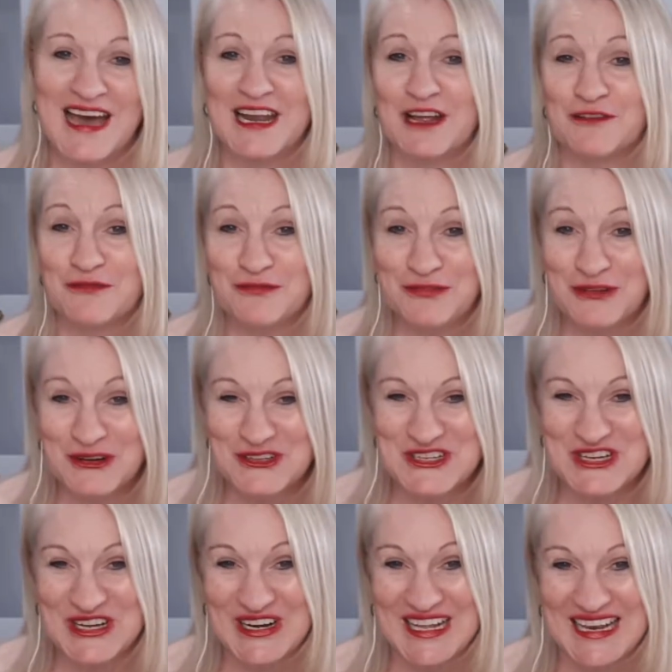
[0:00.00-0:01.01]
And
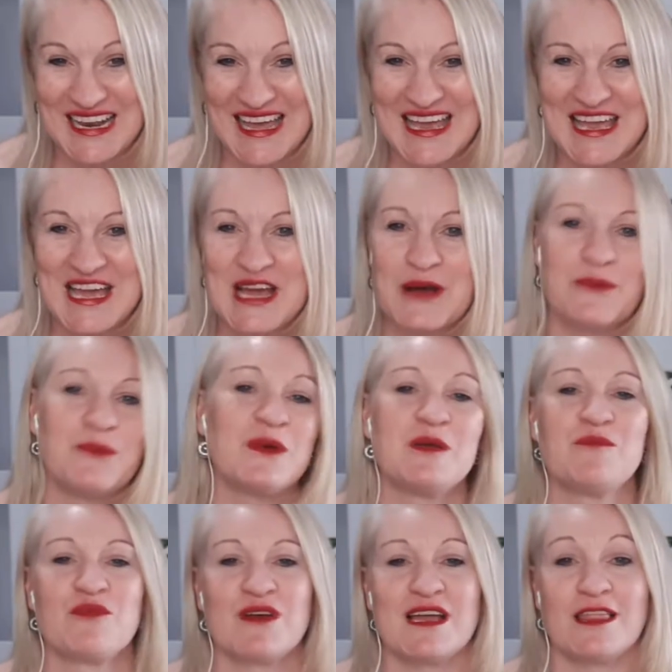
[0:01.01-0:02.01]
unfortunately, we
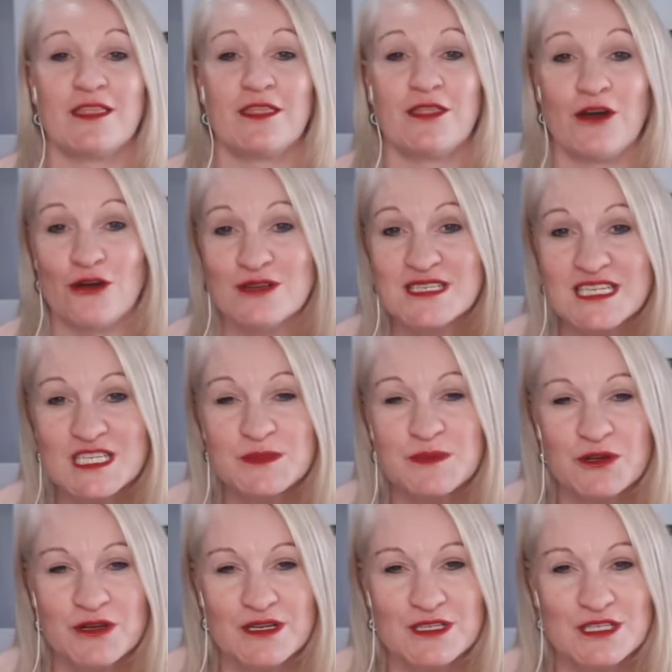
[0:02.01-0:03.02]
bring those
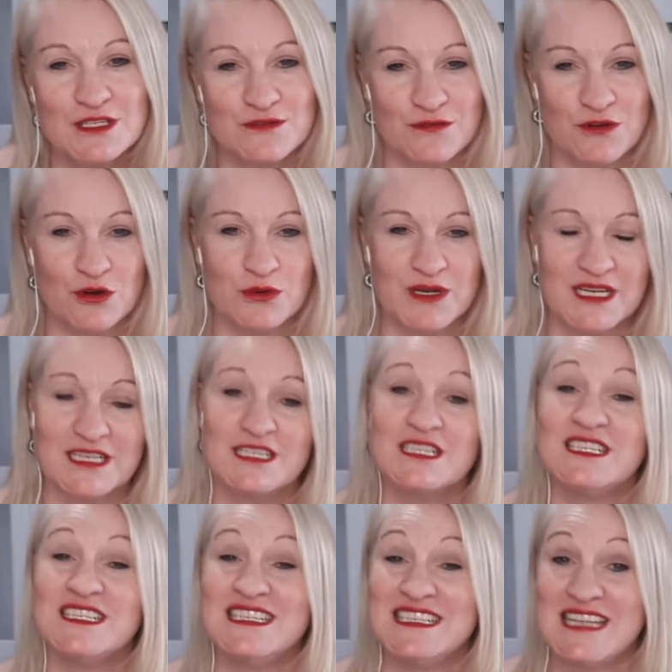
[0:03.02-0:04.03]
experiences forward
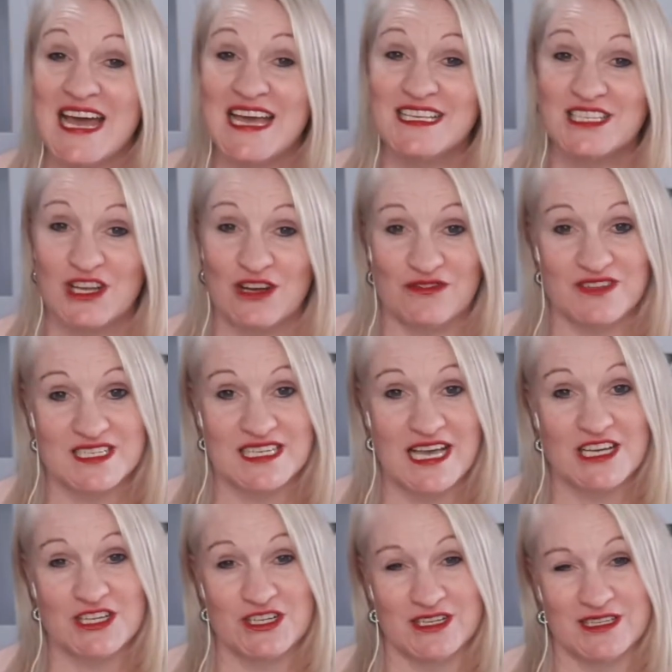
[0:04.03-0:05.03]
into today's
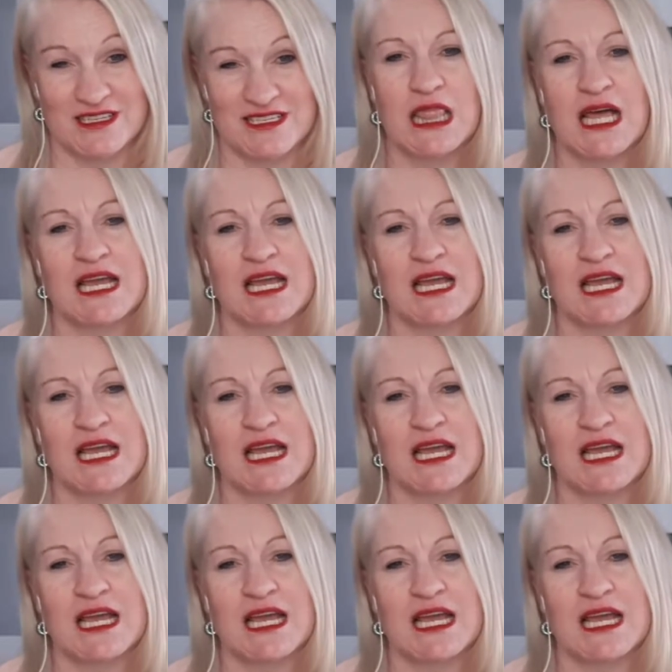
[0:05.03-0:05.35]
conversations,